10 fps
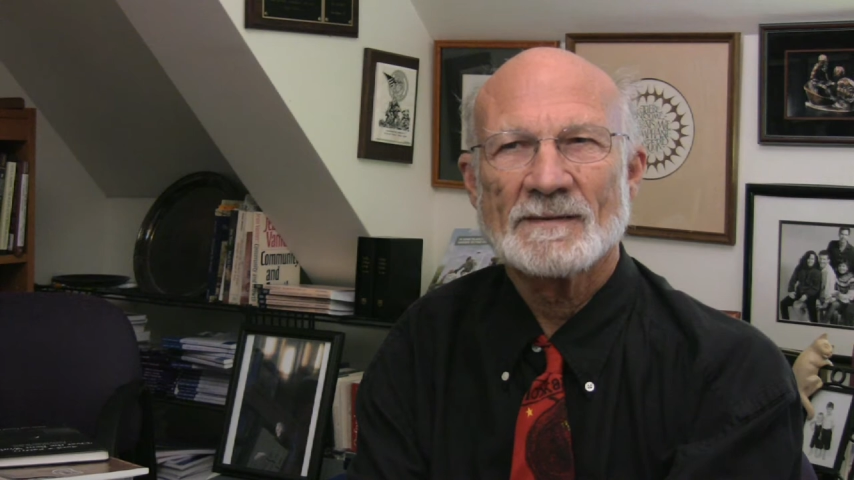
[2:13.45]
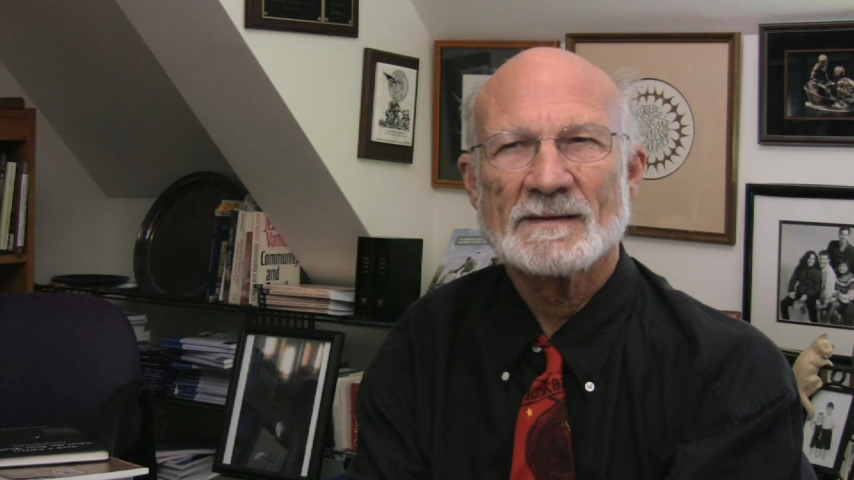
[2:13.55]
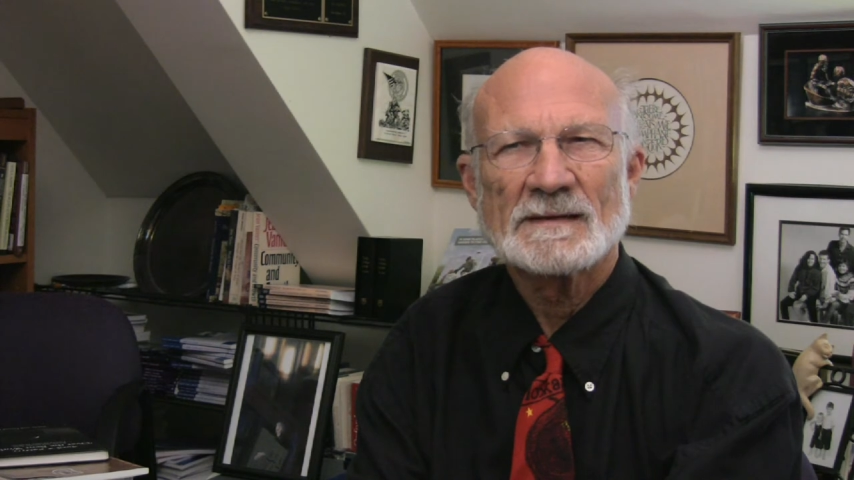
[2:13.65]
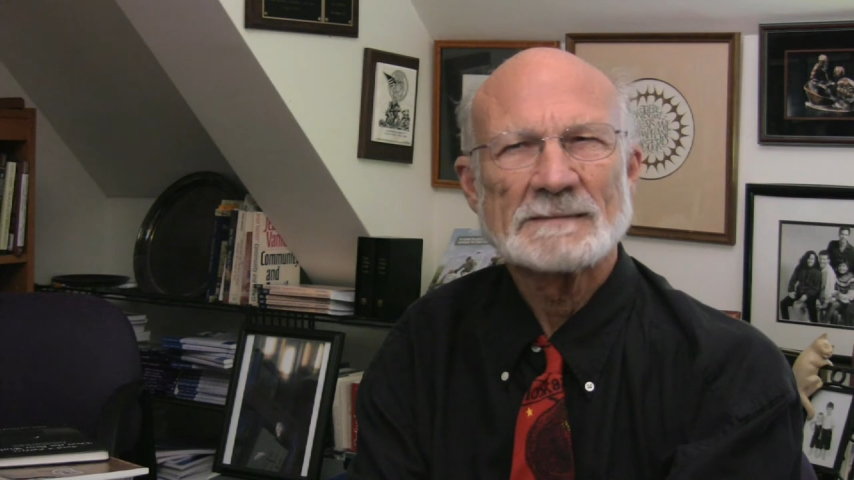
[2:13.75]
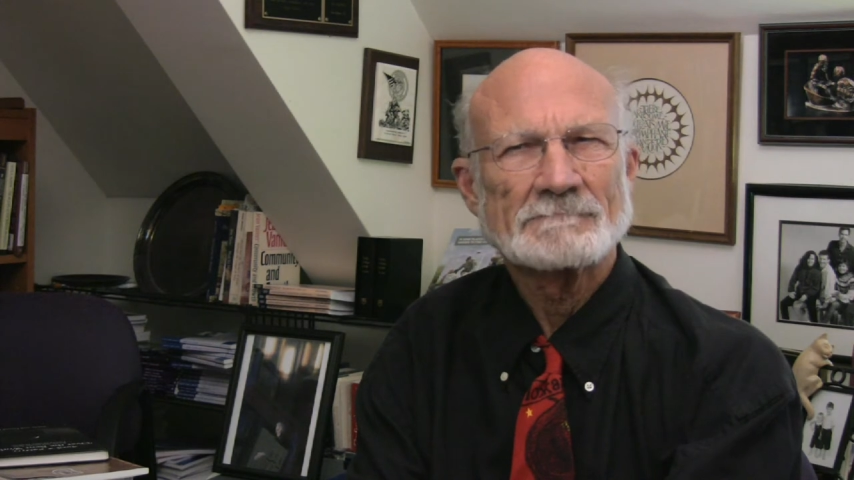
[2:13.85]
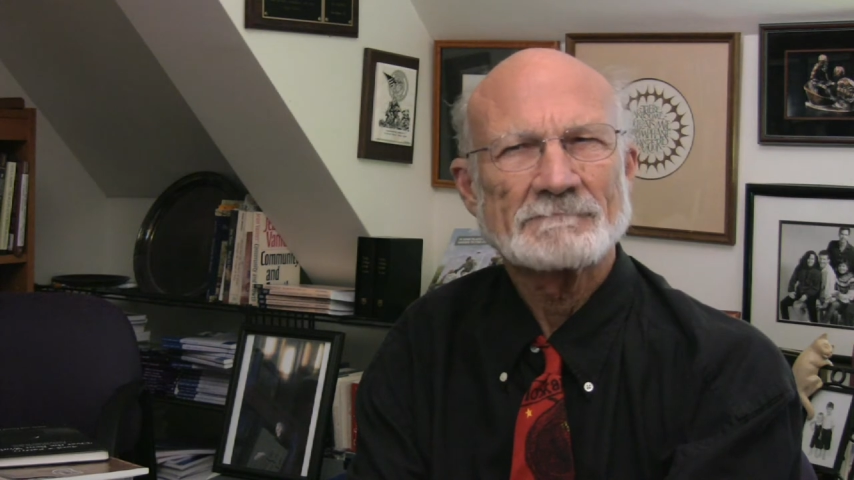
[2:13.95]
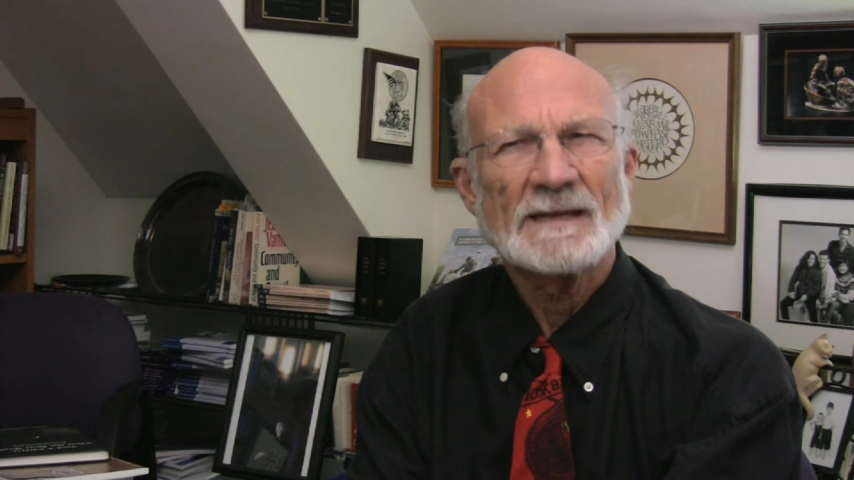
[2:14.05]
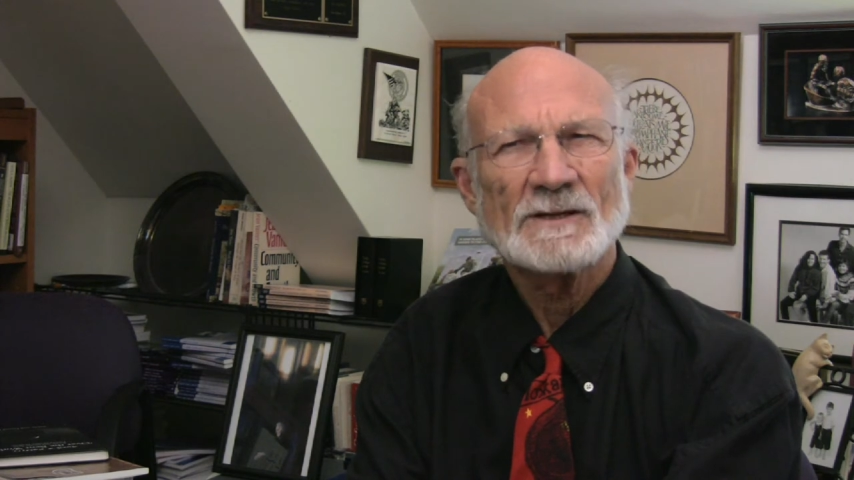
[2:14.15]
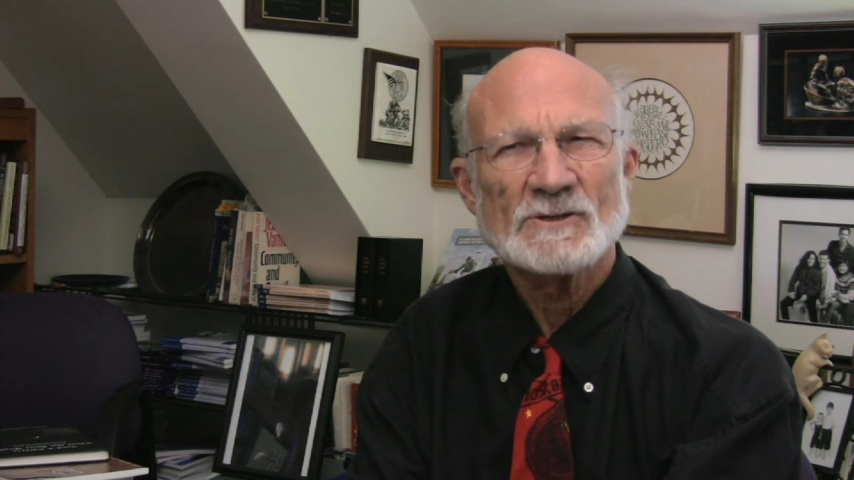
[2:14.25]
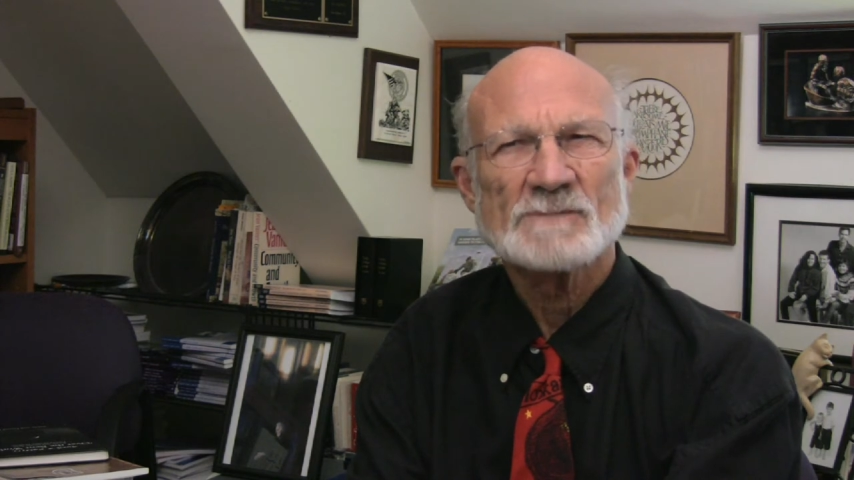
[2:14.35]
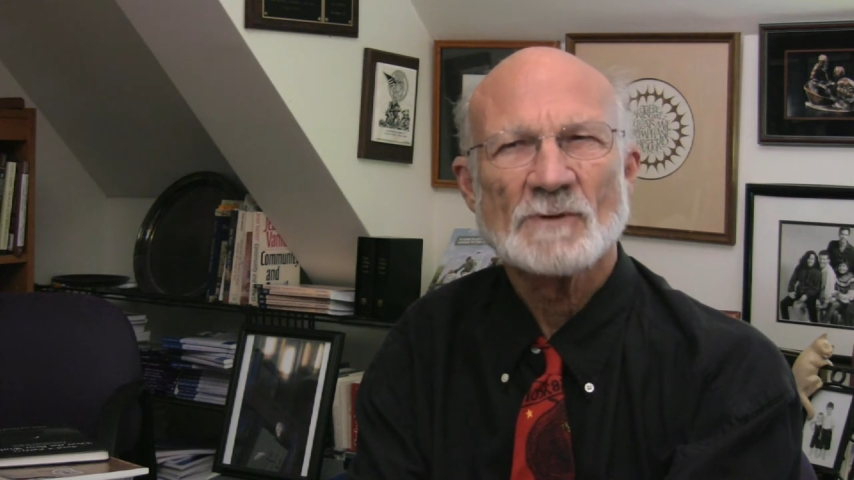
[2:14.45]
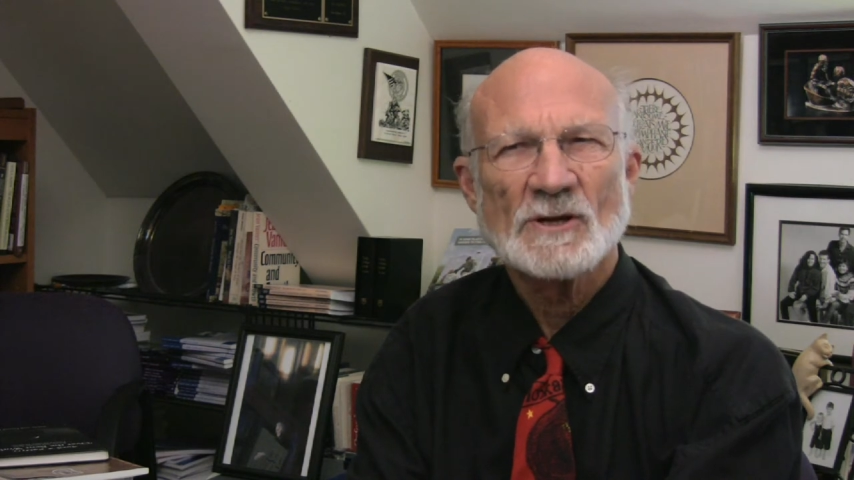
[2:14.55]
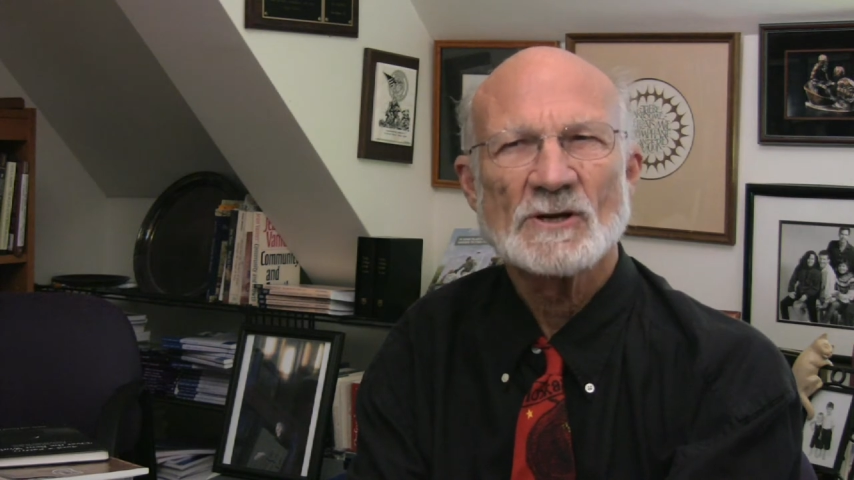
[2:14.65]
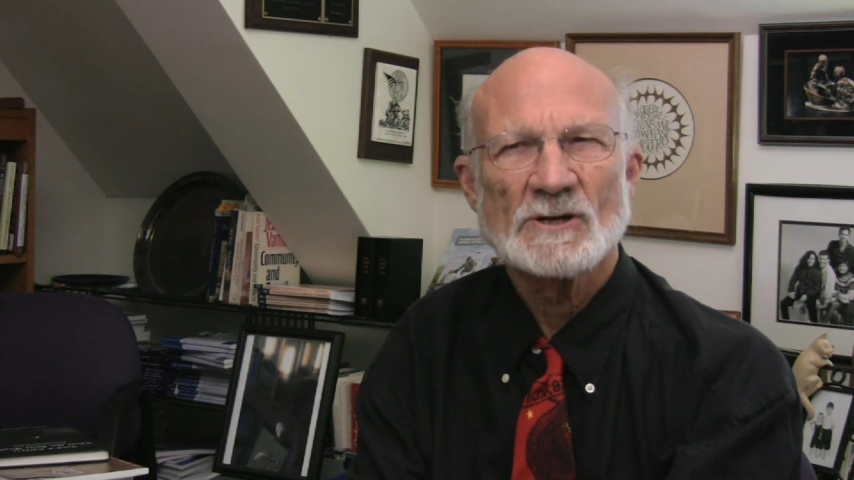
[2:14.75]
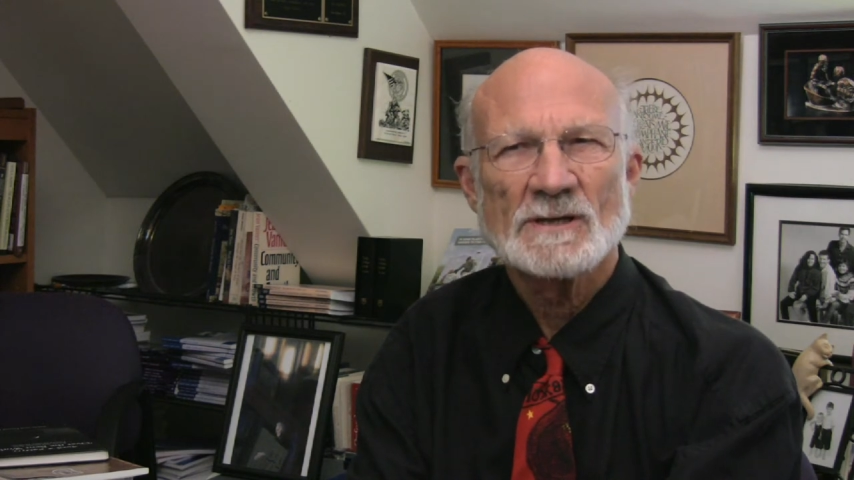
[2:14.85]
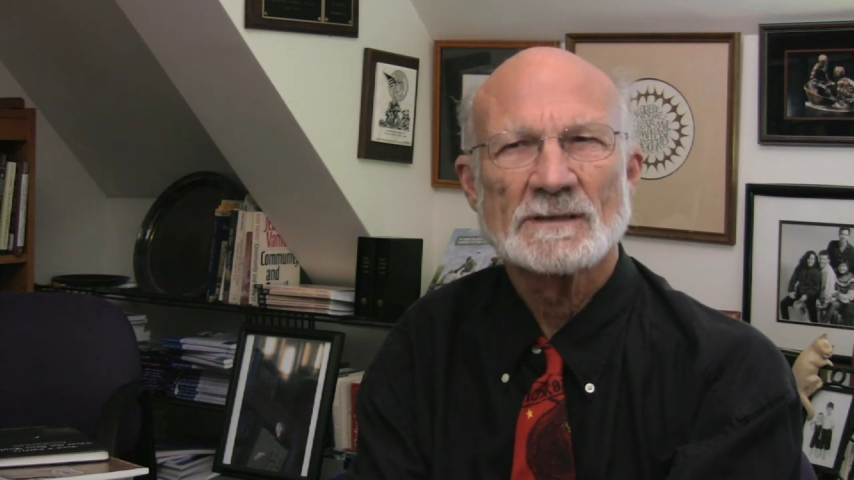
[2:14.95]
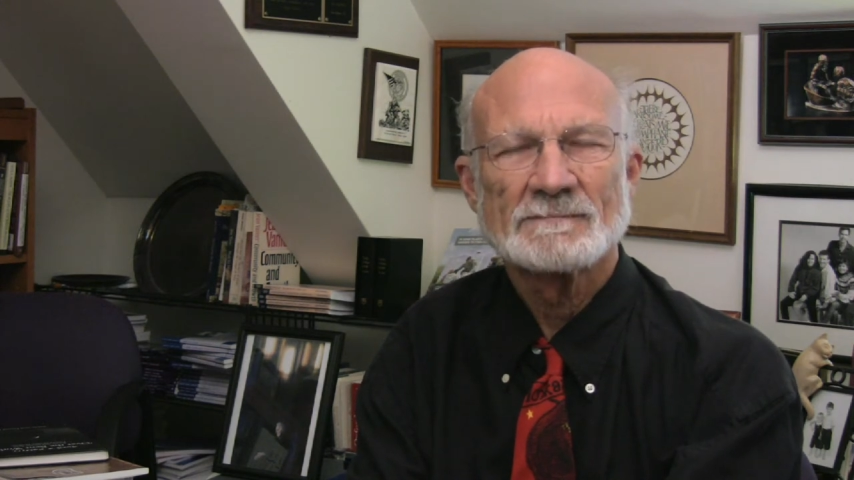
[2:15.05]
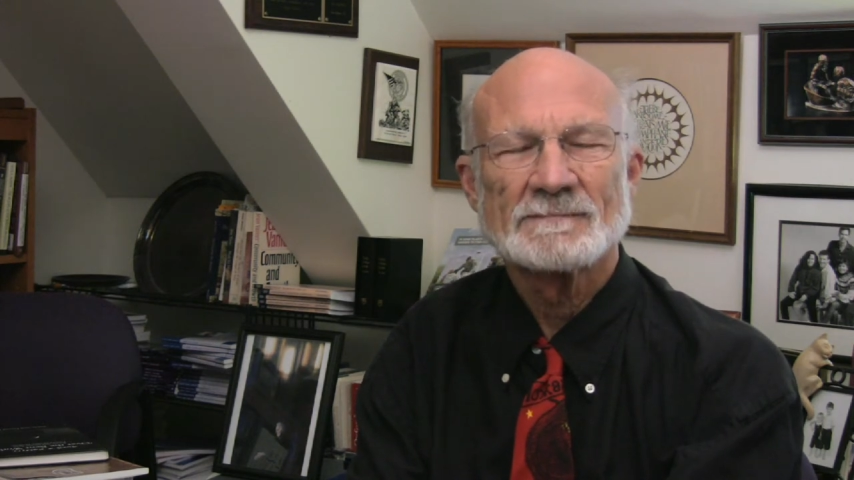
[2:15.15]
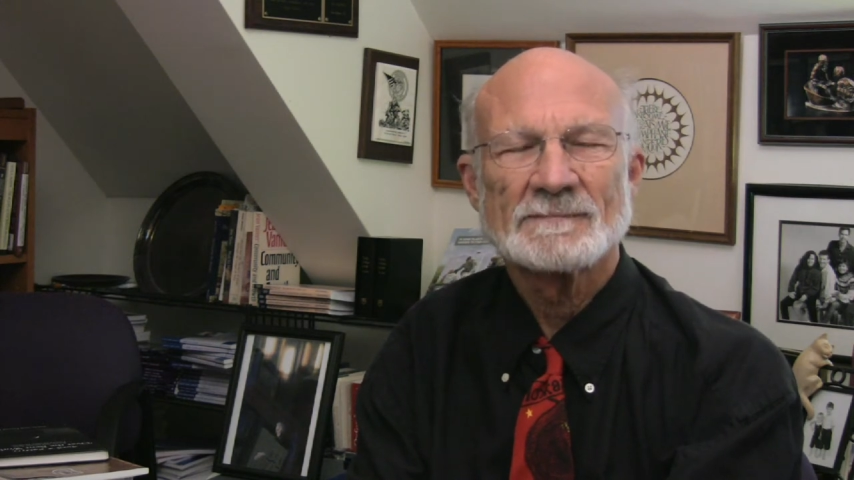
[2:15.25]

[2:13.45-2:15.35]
think, that looks pretty good.